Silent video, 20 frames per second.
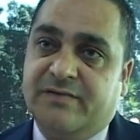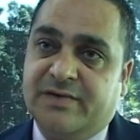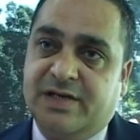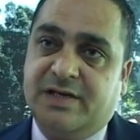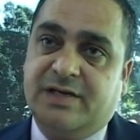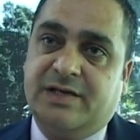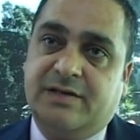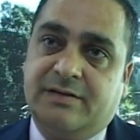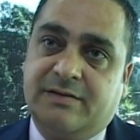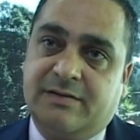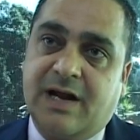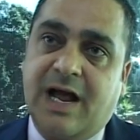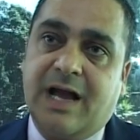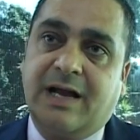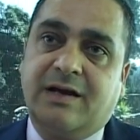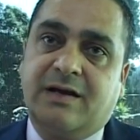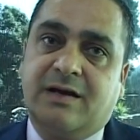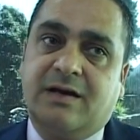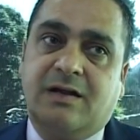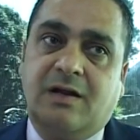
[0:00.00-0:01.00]
we
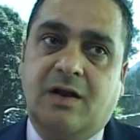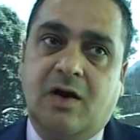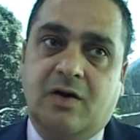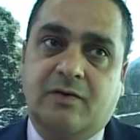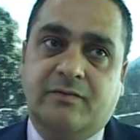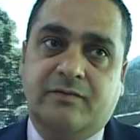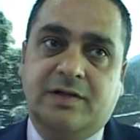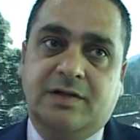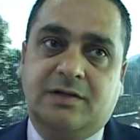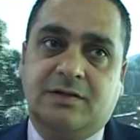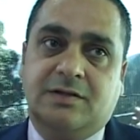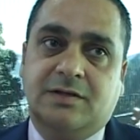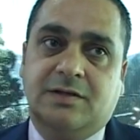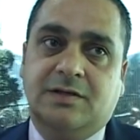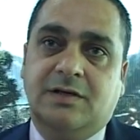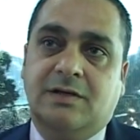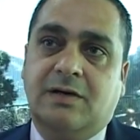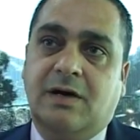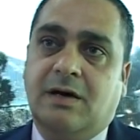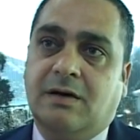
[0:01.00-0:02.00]
rank along with
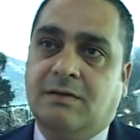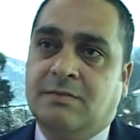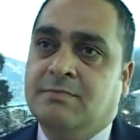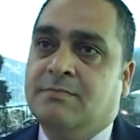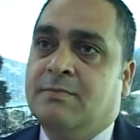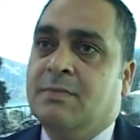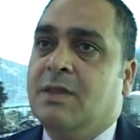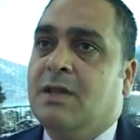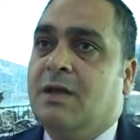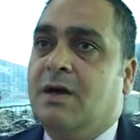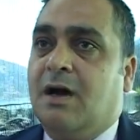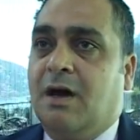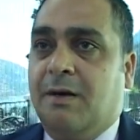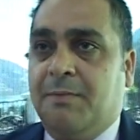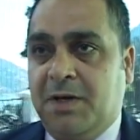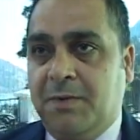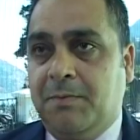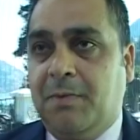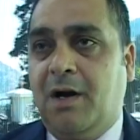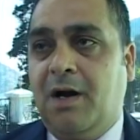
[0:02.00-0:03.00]
uh,
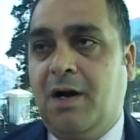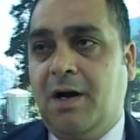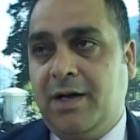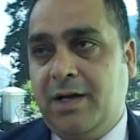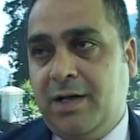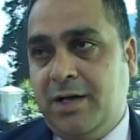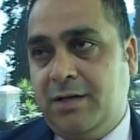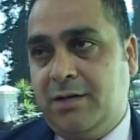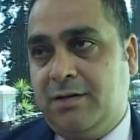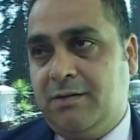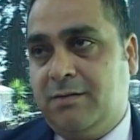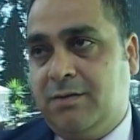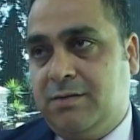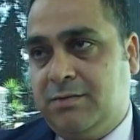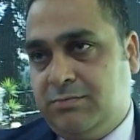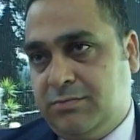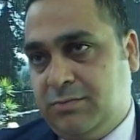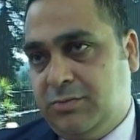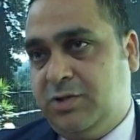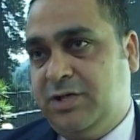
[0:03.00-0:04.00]
Bagh and
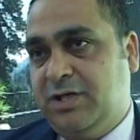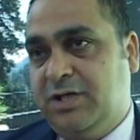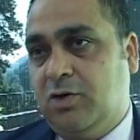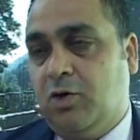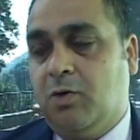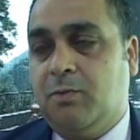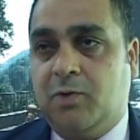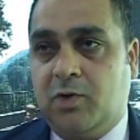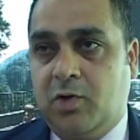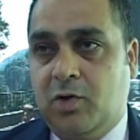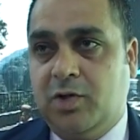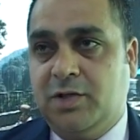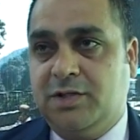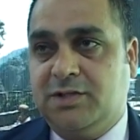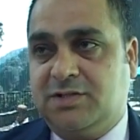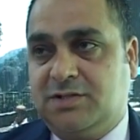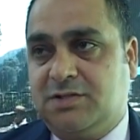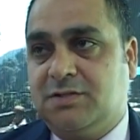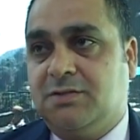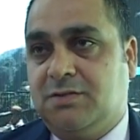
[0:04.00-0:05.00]
the
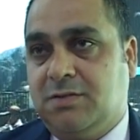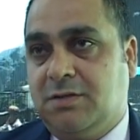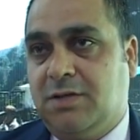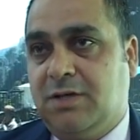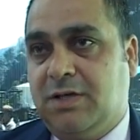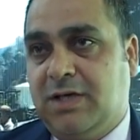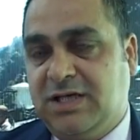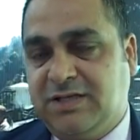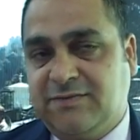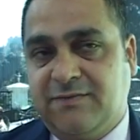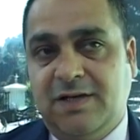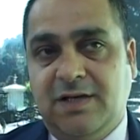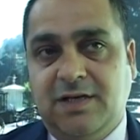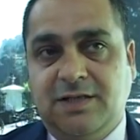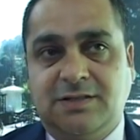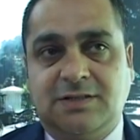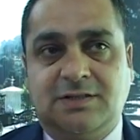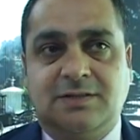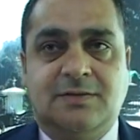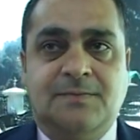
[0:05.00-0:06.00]
Oberois, as well
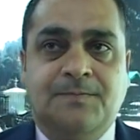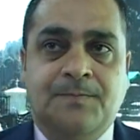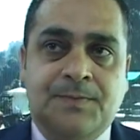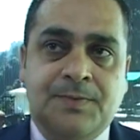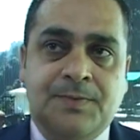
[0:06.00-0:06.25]
as